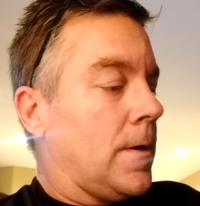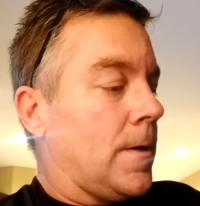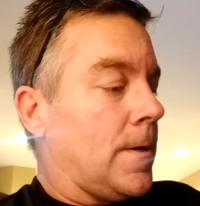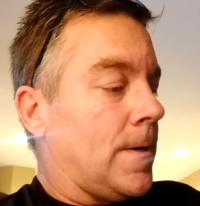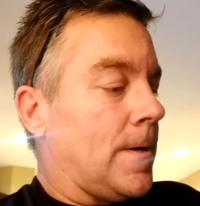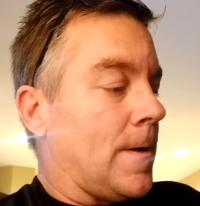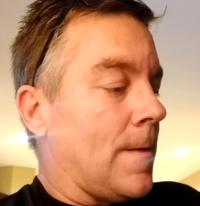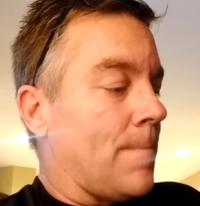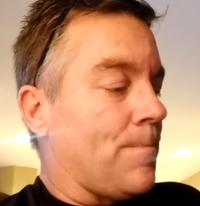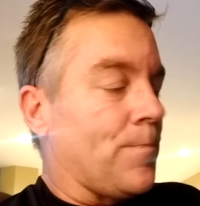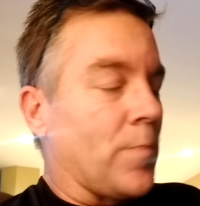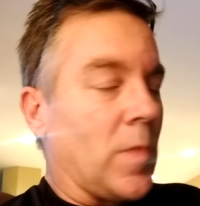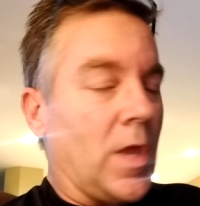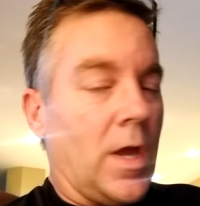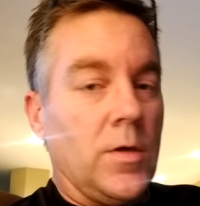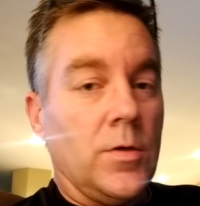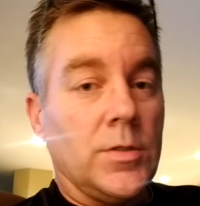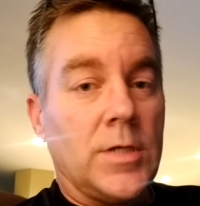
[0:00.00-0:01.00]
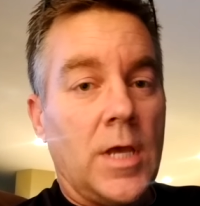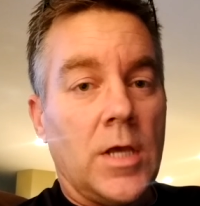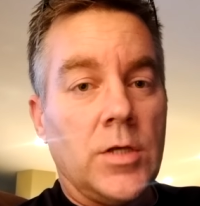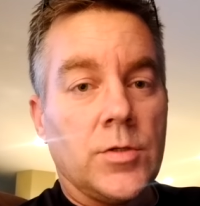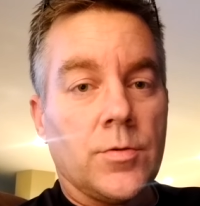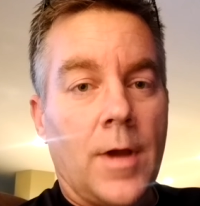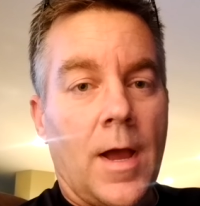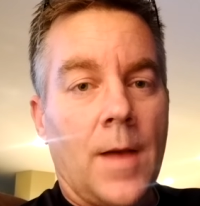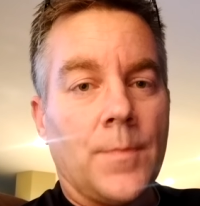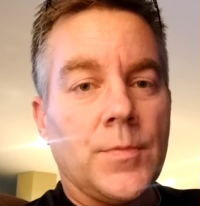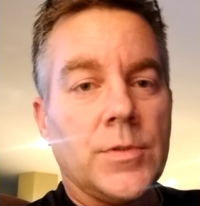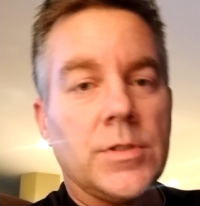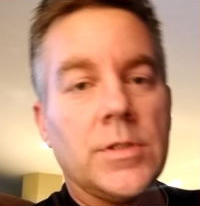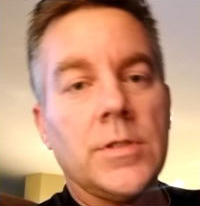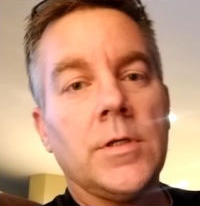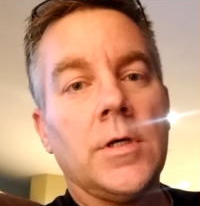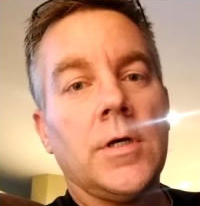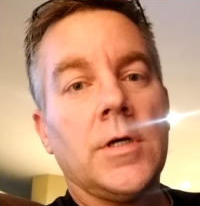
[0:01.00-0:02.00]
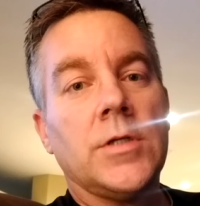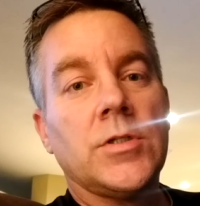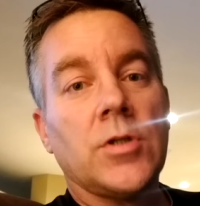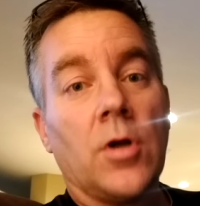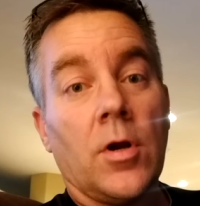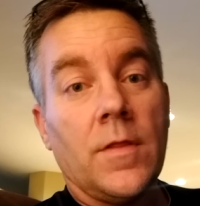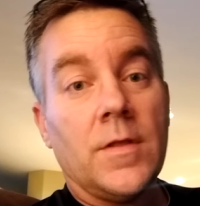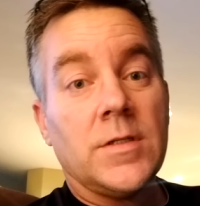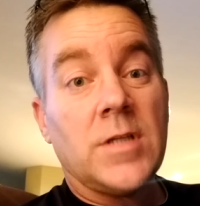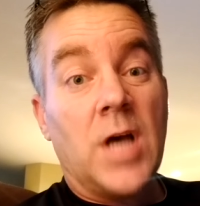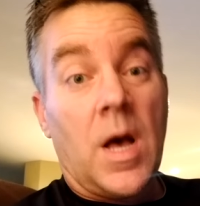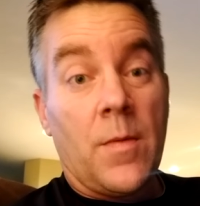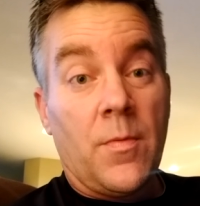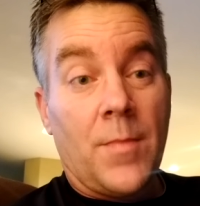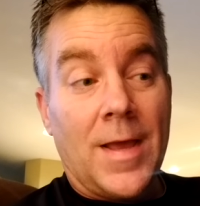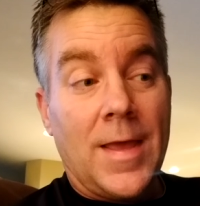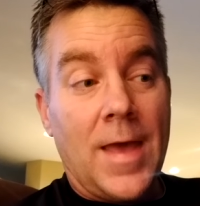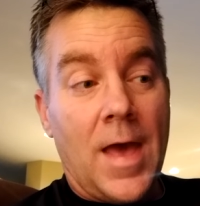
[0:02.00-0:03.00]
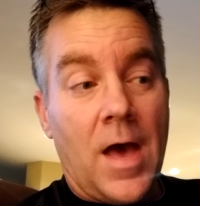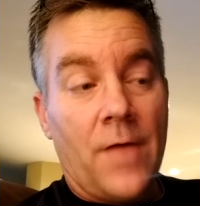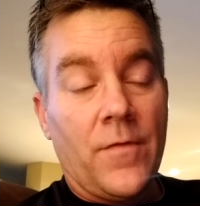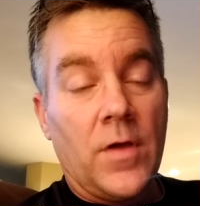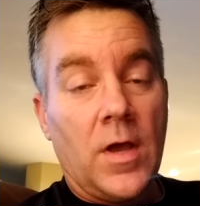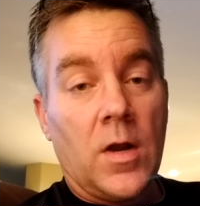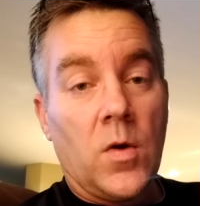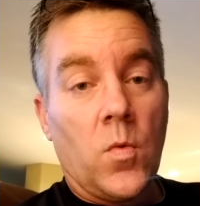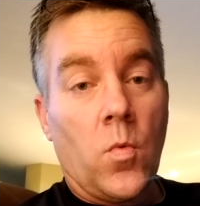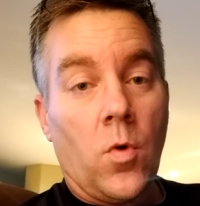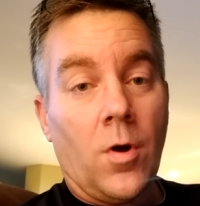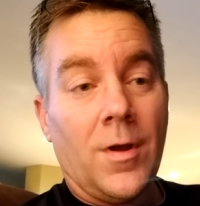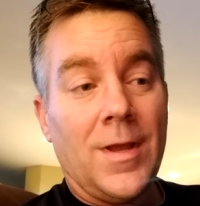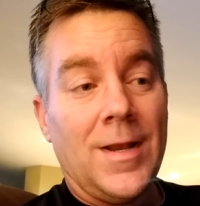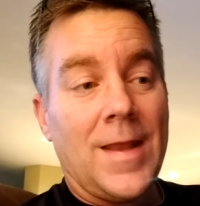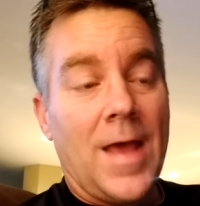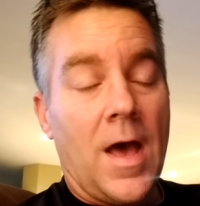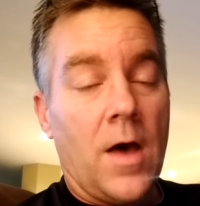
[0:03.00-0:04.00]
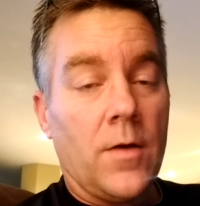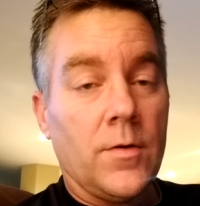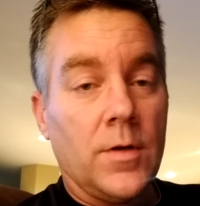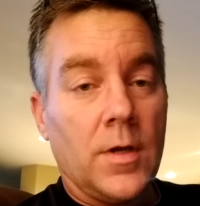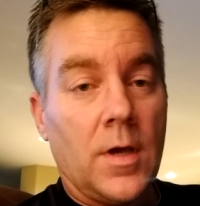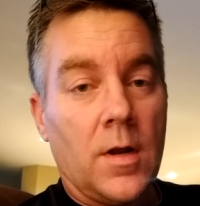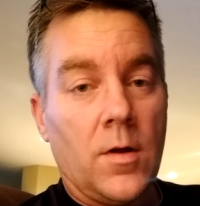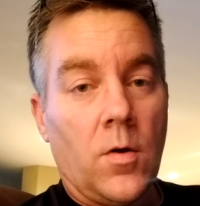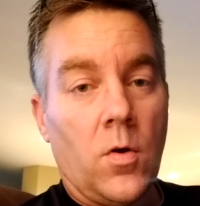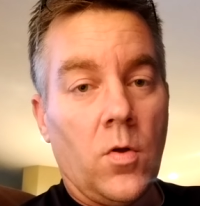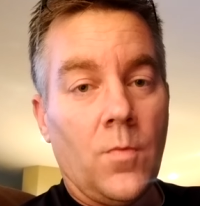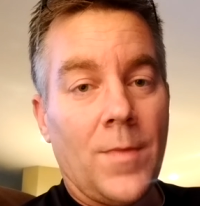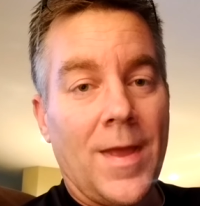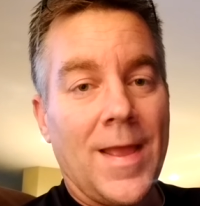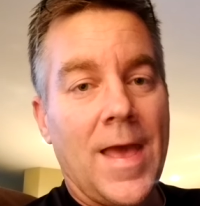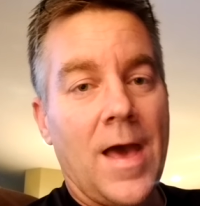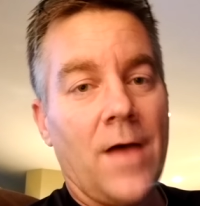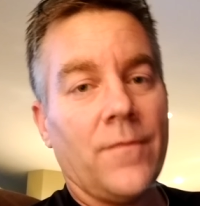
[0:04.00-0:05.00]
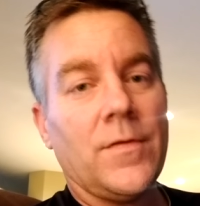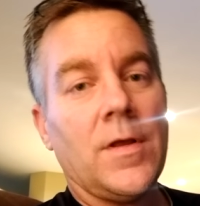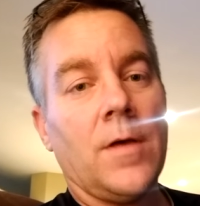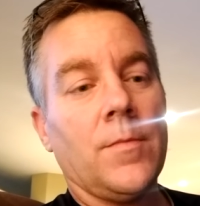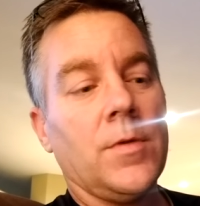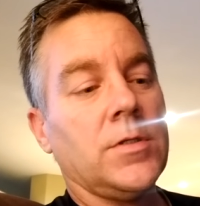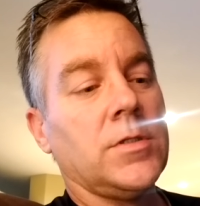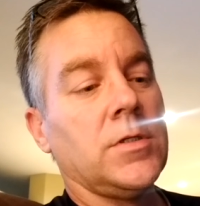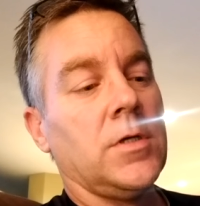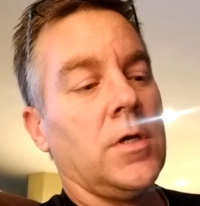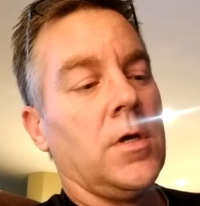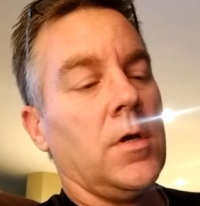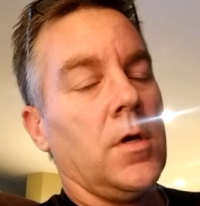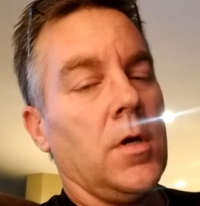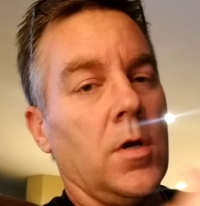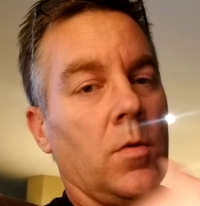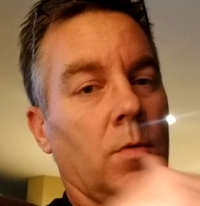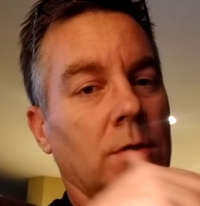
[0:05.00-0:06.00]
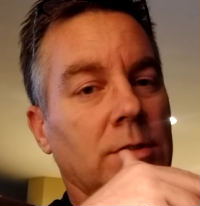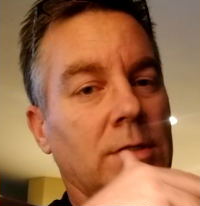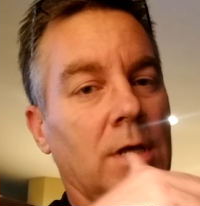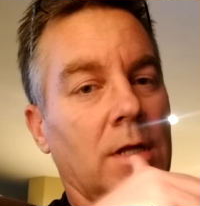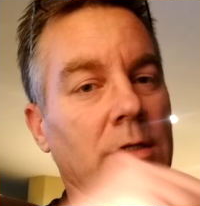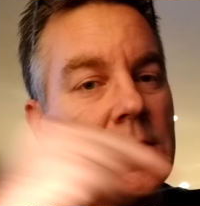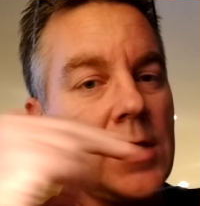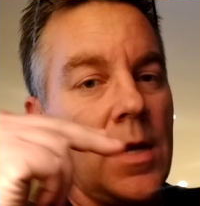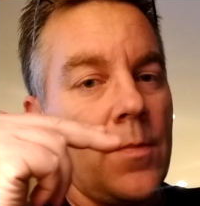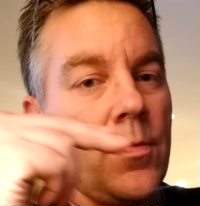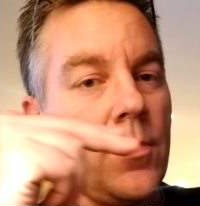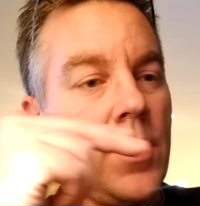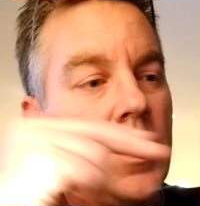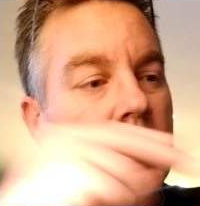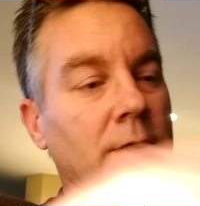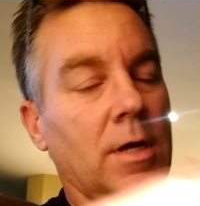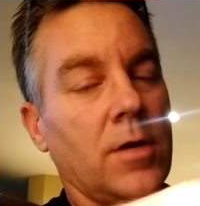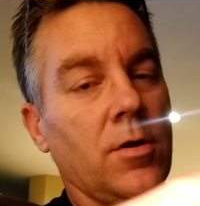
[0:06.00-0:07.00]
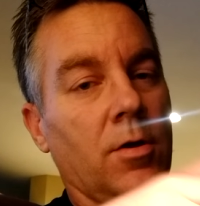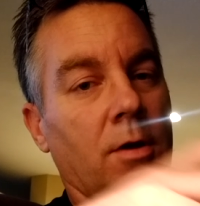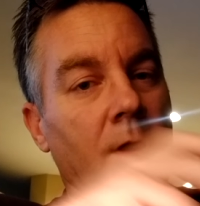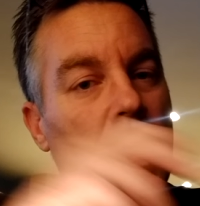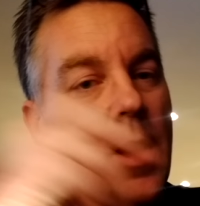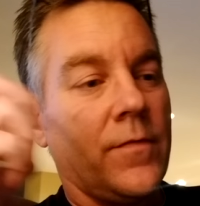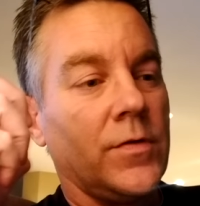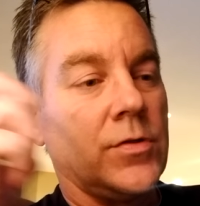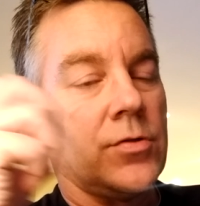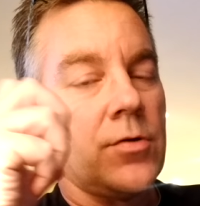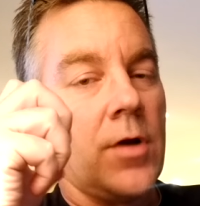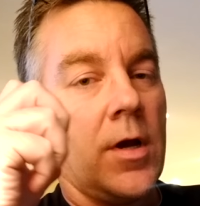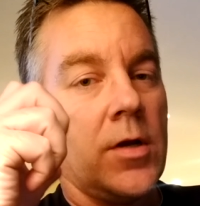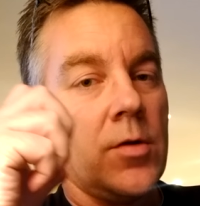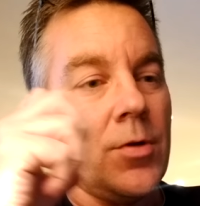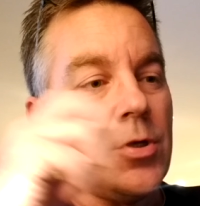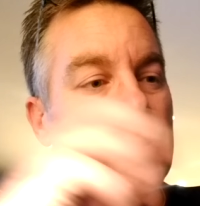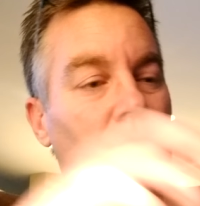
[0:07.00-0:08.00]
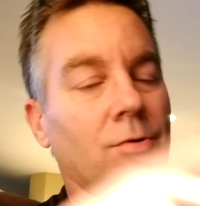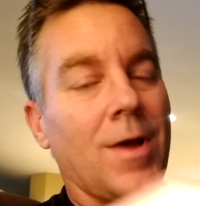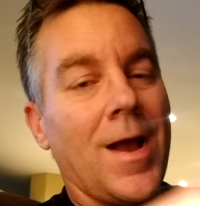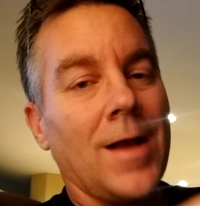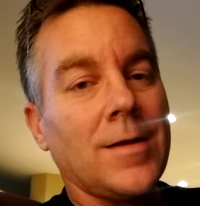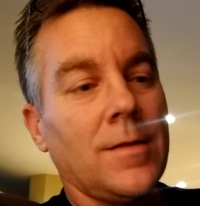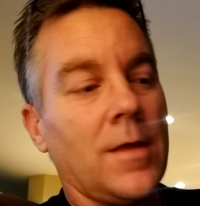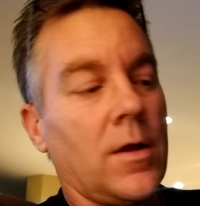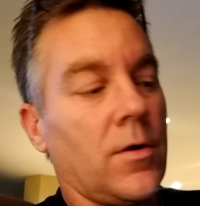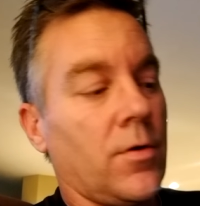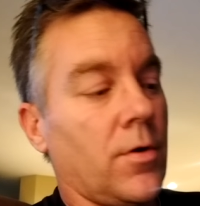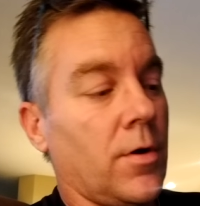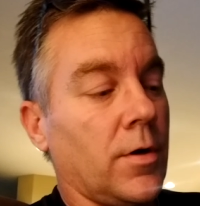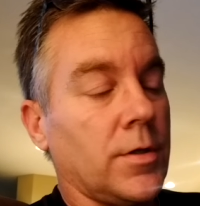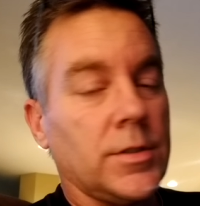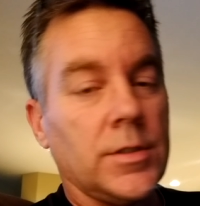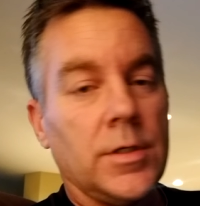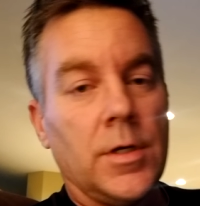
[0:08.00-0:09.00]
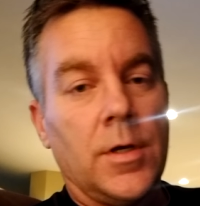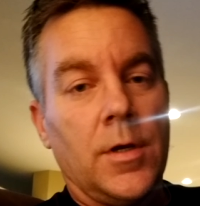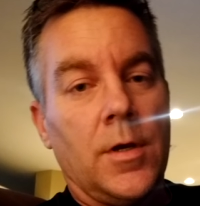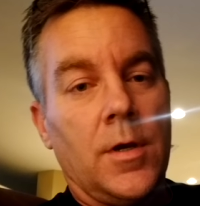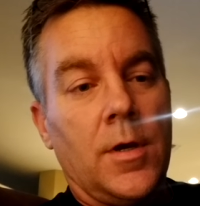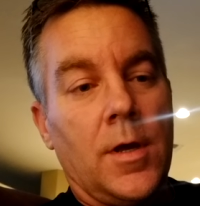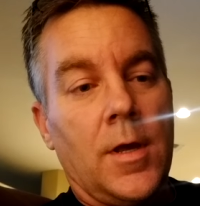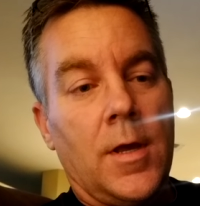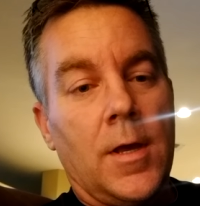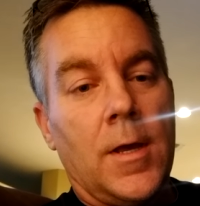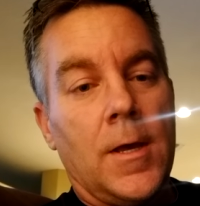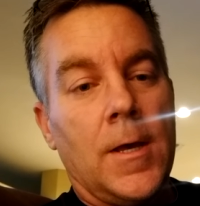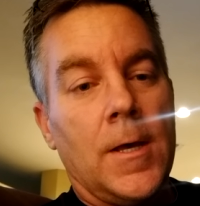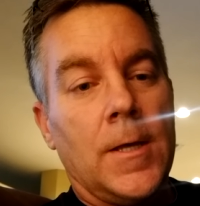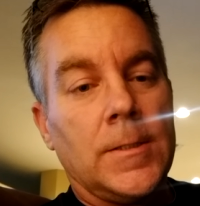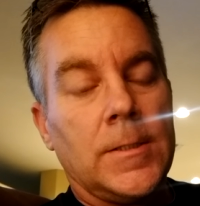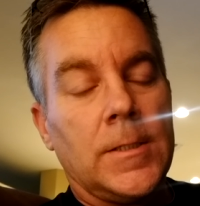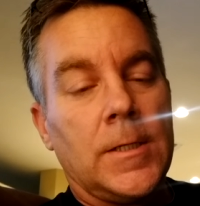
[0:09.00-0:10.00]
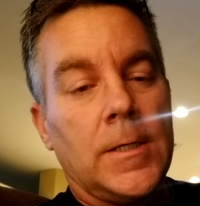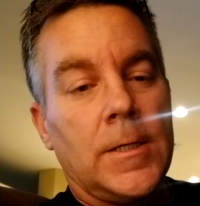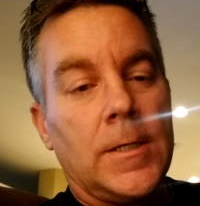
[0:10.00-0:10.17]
I use ace wraps, starting at the top of my calf and kind of working down to kind of hold my calf down, because once that separates, now your calf is trying to retract and that hurts. And